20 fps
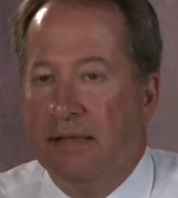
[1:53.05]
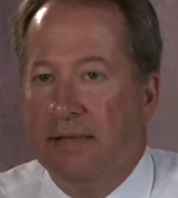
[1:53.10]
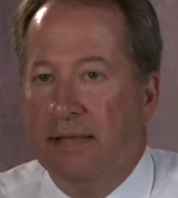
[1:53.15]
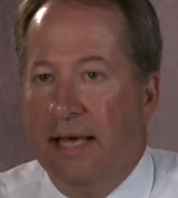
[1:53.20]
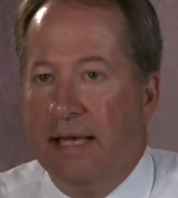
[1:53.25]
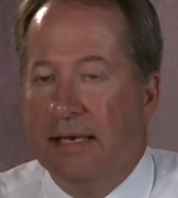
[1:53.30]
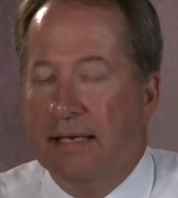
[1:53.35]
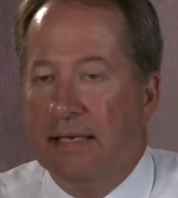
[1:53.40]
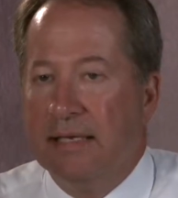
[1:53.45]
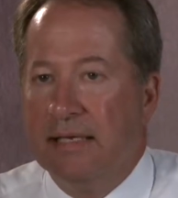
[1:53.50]

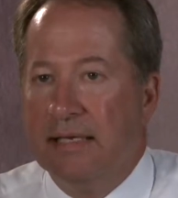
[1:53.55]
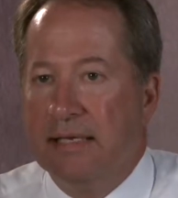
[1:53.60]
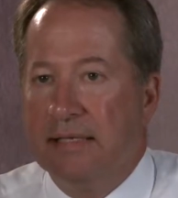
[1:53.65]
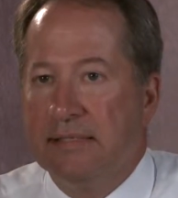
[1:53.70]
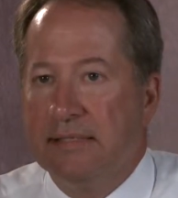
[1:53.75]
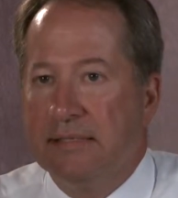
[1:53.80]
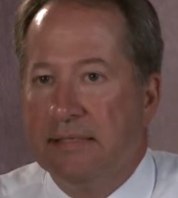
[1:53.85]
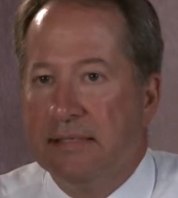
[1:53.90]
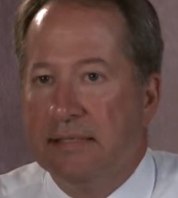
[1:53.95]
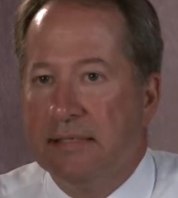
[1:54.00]
That
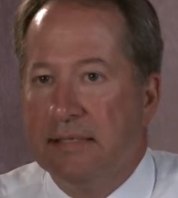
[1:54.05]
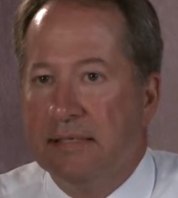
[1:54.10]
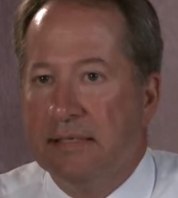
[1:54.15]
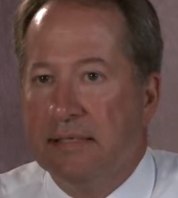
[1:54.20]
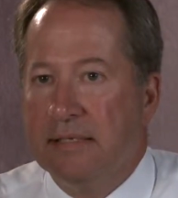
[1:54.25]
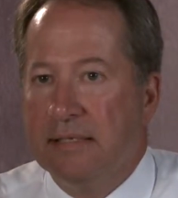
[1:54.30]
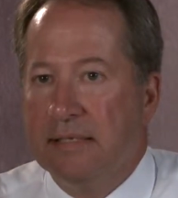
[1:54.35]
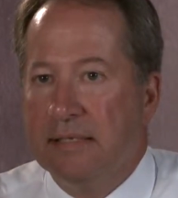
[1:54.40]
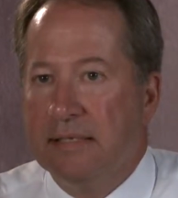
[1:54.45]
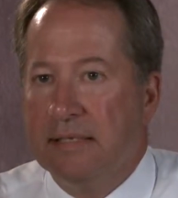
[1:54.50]
list
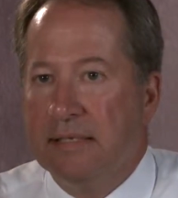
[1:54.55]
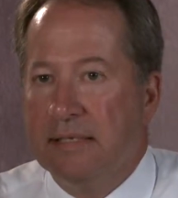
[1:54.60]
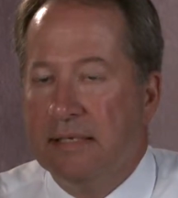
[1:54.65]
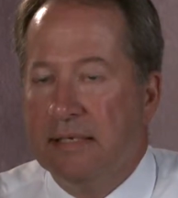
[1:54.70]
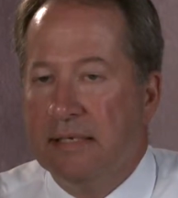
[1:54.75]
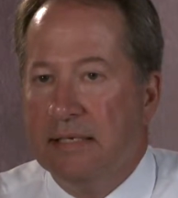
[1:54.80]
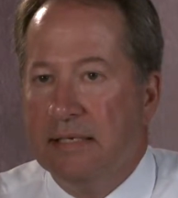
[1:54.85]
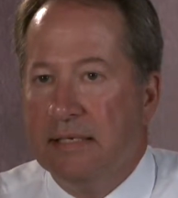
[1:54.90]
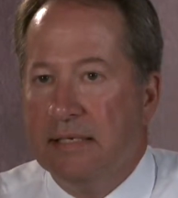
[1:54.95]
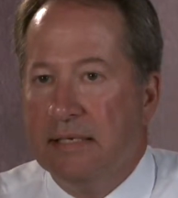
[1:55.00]

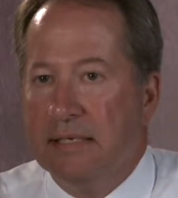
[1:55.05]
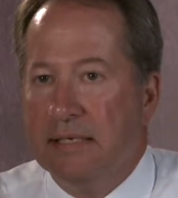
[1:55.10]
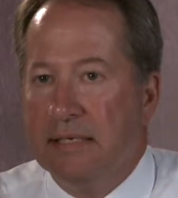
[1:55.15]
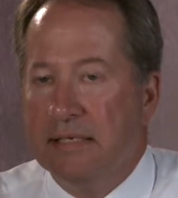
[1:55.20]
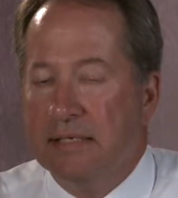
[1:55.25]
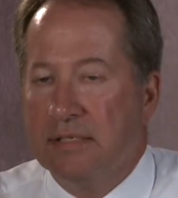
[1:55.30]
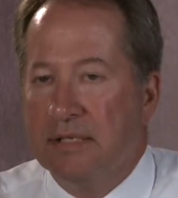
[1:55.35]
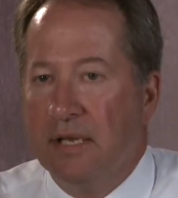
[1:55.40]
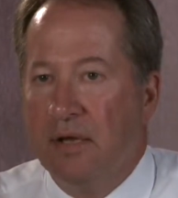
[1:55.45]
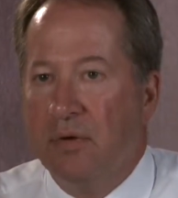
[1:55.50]

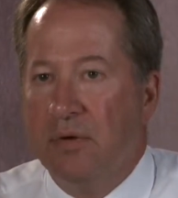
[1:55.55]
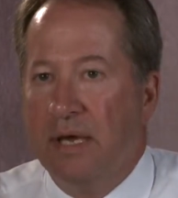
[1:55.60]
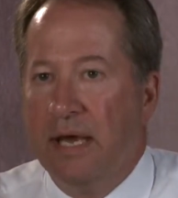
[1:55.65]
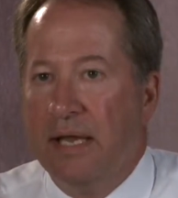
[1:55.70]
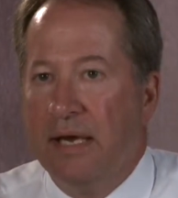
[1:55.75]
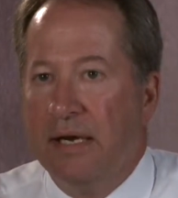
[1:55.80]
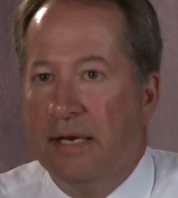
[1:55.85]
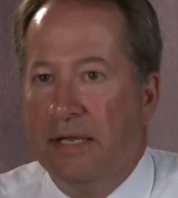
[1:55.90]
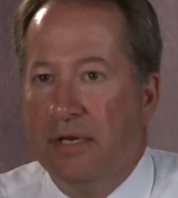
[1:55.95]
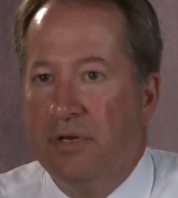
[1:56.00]
is
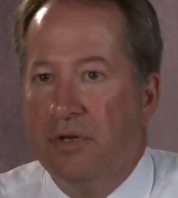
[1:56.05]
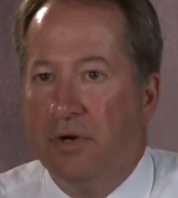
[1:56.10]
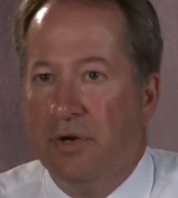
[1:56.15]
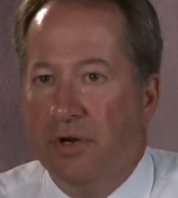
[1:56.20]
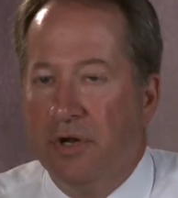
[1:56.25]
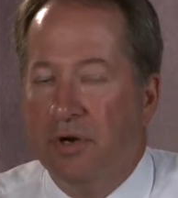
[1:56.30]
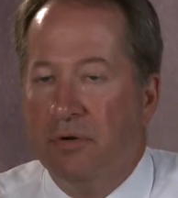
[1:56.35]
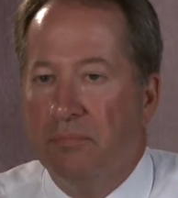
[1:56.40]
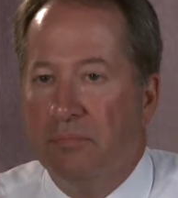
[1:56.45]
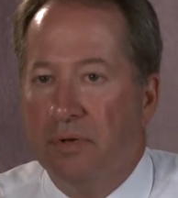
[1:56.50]
located in your
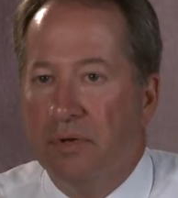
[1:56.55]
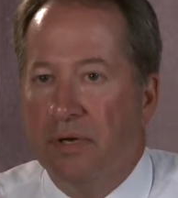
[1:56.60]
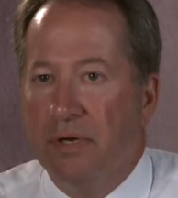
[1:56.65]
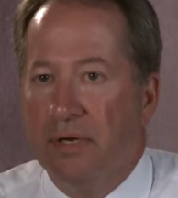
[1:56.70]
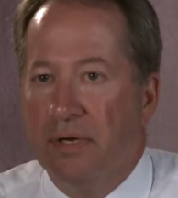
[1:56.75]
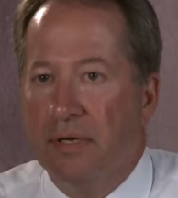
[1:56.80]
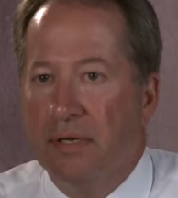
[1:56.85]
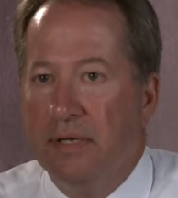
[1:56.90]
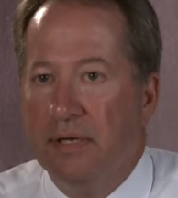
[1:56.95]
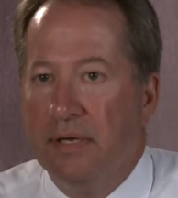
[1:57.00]

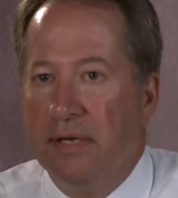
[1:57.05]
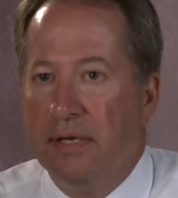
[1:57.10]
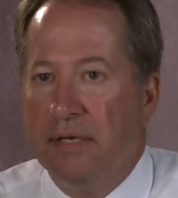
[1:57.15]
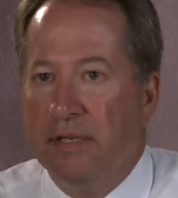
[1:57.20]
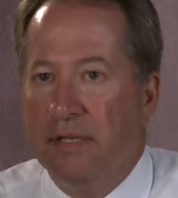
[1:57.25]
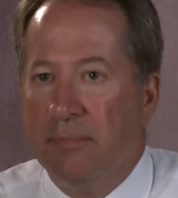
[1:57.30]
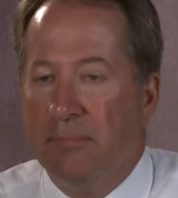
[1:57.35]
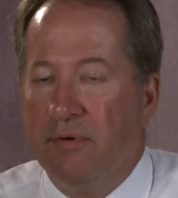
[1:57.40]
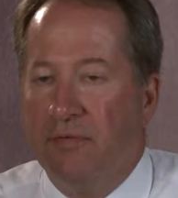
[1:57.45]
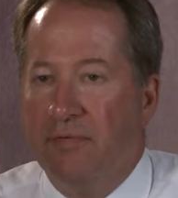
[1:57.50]
notebook
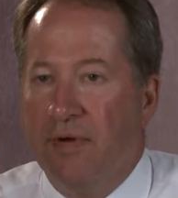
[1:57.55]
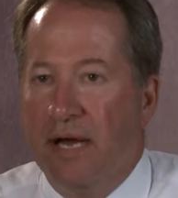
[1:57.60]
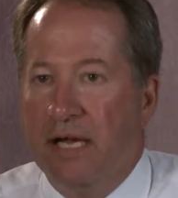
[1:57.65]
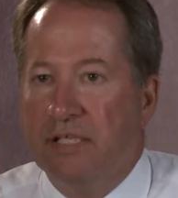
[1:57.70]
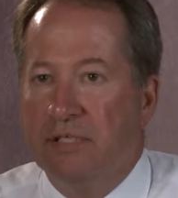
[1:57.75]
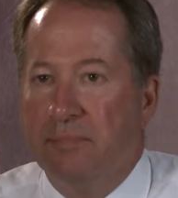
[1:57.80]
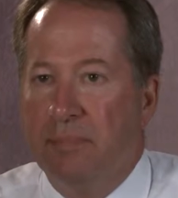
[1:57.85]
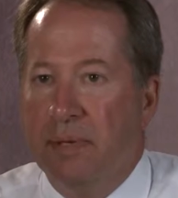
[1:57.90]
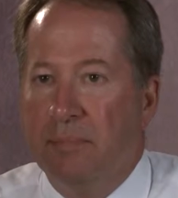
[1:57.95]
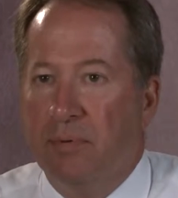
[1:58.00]
that
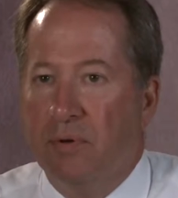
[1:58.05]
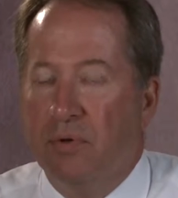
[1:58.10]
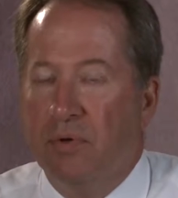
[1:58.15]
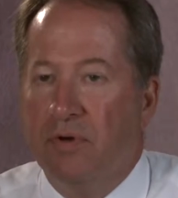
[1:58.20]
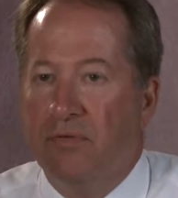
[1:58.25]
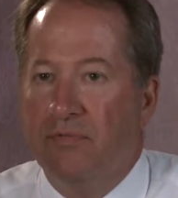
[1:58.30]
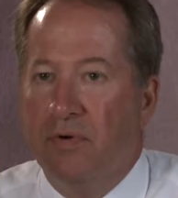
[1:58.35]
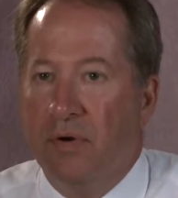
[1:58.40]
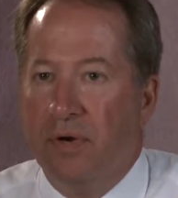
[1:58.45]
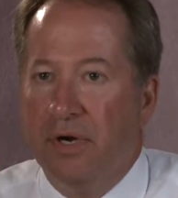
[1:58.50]
provides people who
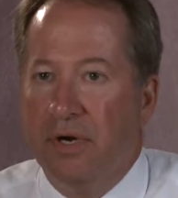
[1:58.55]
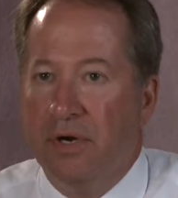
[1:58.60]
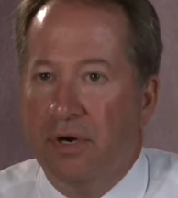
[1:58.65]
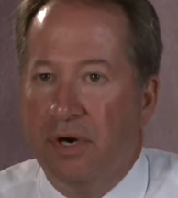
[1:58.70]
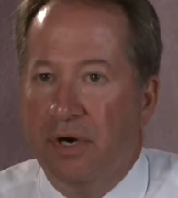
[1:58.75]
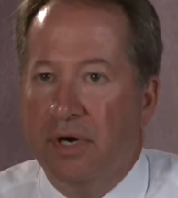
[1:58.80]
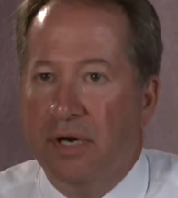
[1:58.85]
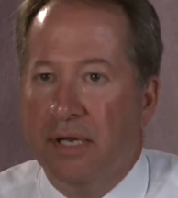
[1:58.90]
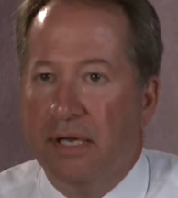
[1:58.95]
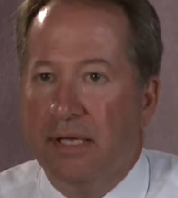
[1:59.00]
have voted
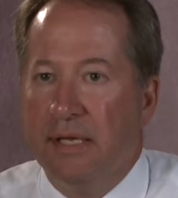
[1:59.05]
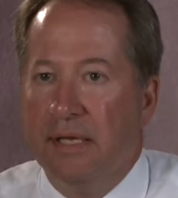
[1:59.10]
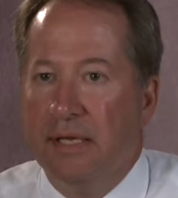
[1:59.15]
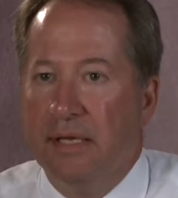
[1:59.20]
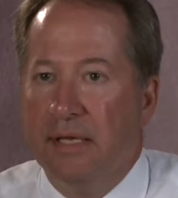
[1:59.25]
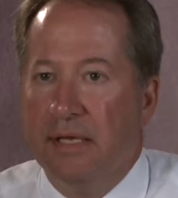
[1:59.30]
early.